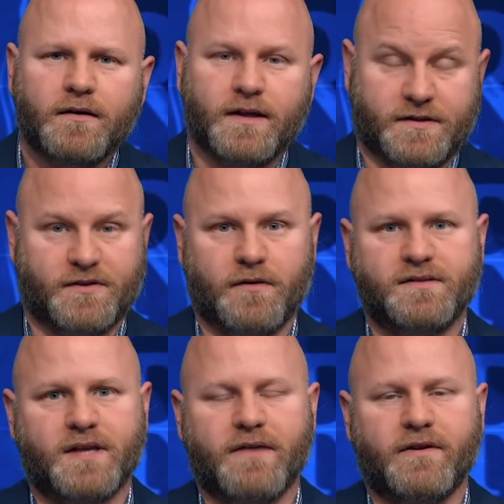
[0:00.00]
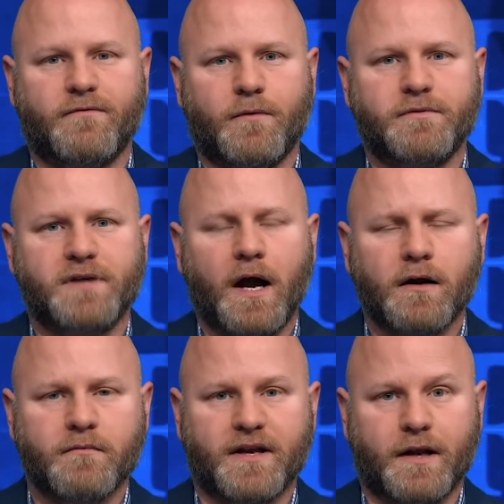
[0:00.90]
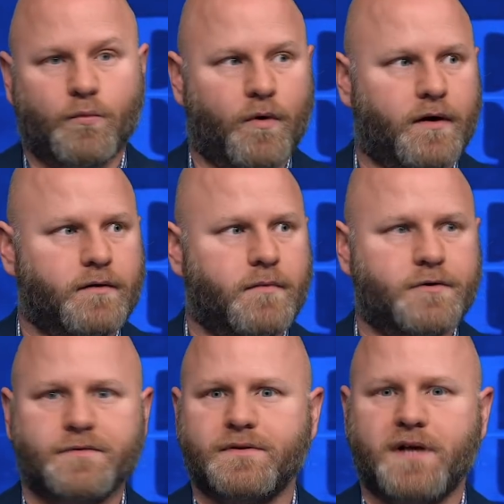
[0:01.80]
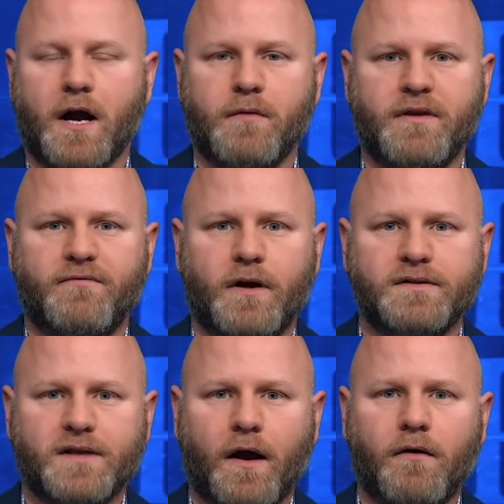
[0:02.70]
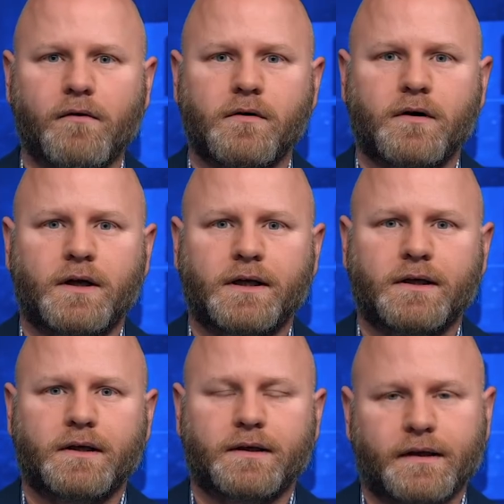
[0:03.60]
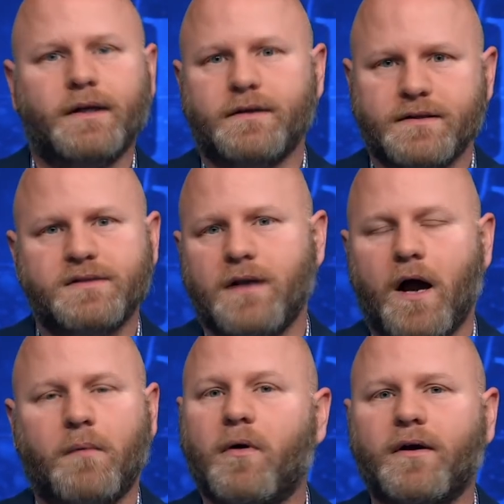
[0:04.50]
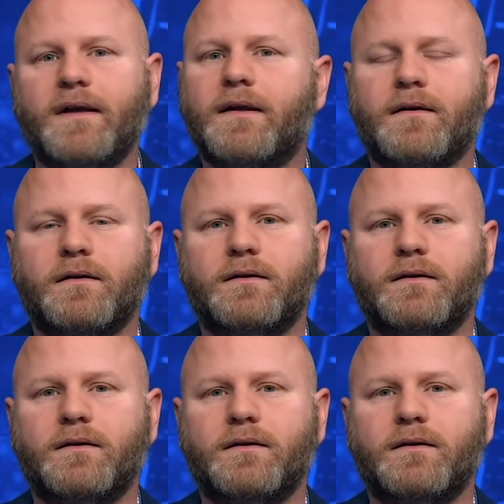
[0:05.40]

can start saving for retirement. And where do most retirement funds go? Into the stock market.